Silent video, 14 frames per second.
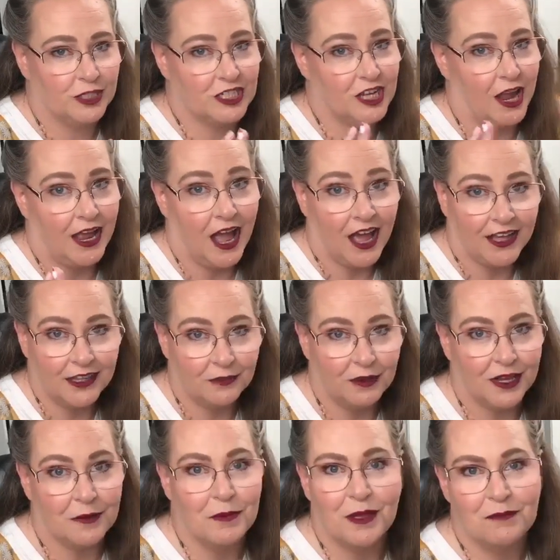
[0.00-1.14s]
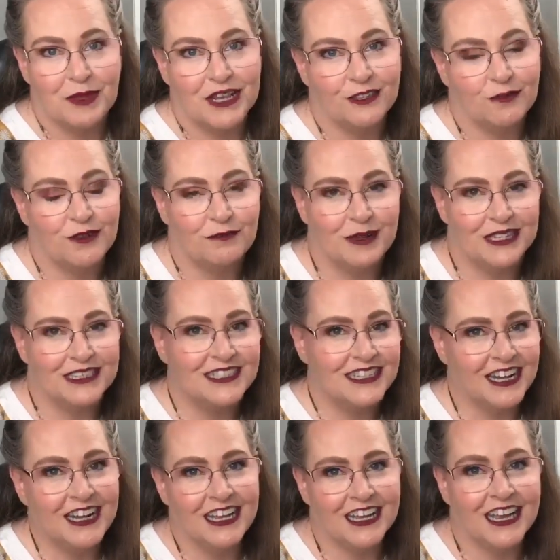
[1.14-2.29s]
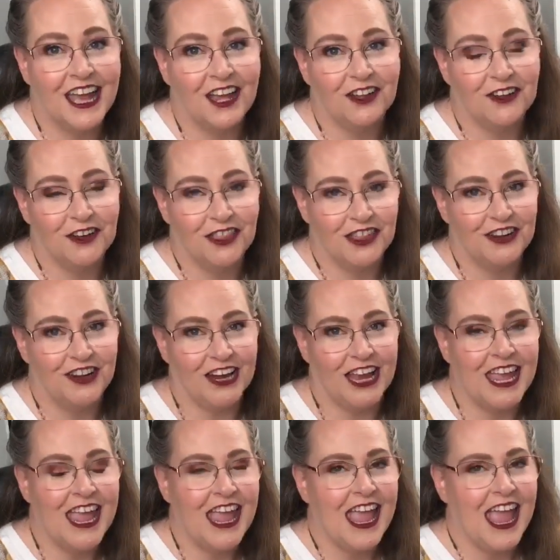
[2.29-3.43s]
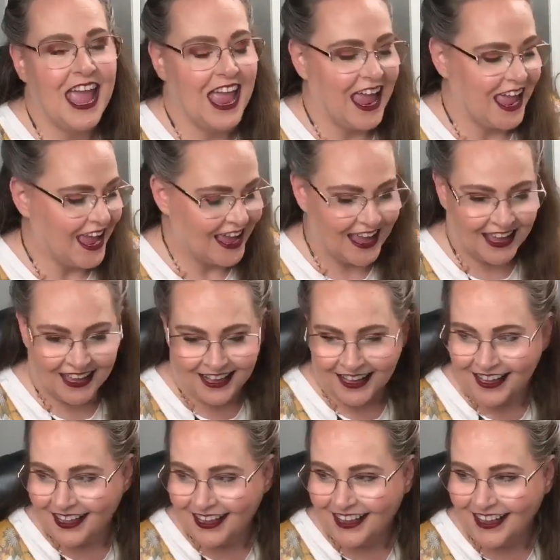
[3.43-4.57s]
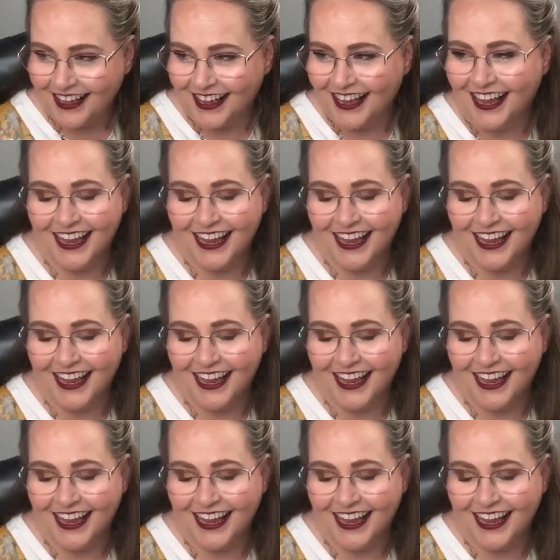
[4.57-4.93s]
which I highly recommend because we've been studying mm-hmm. color theory. It's worth every penny.